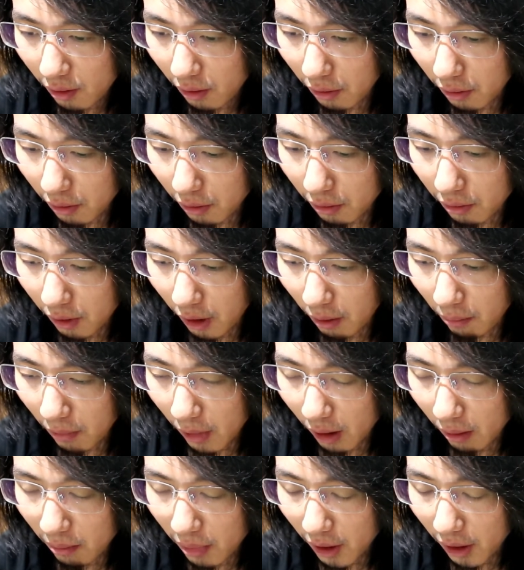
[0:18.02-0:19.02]
you know, in
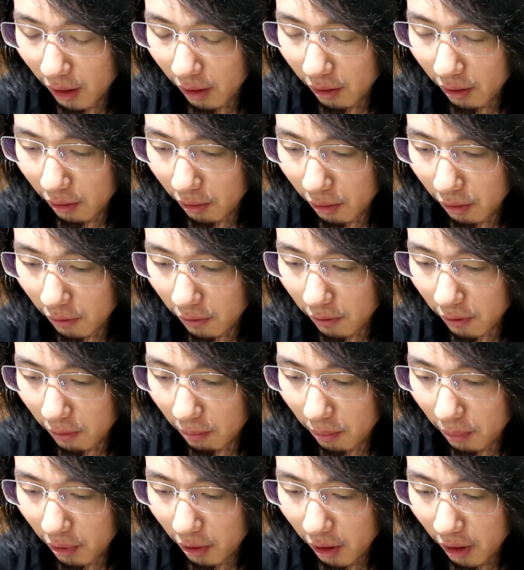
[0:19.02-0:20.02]
my bed, you know, for
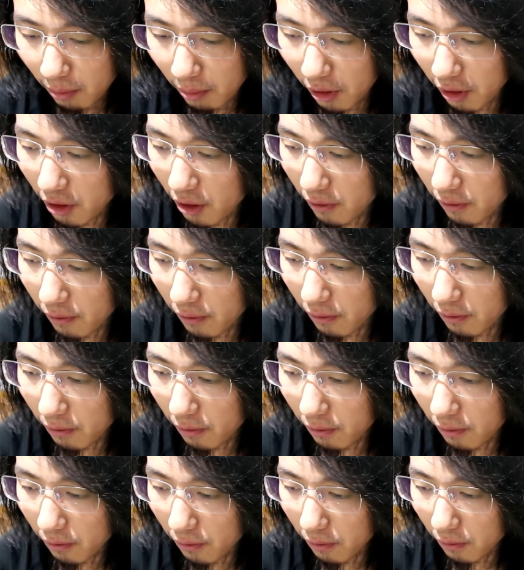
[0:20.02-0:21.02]
pretty much
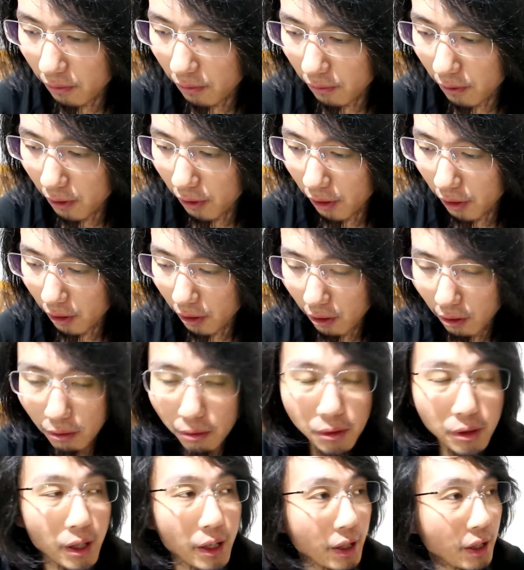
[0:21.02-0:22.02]
for the
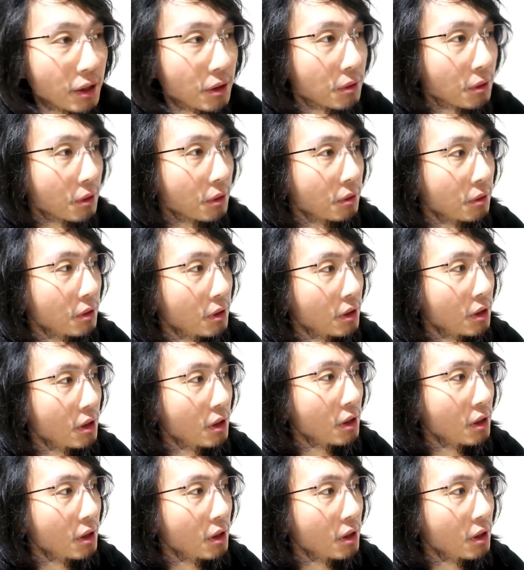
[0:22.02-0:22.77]
whole day, you know.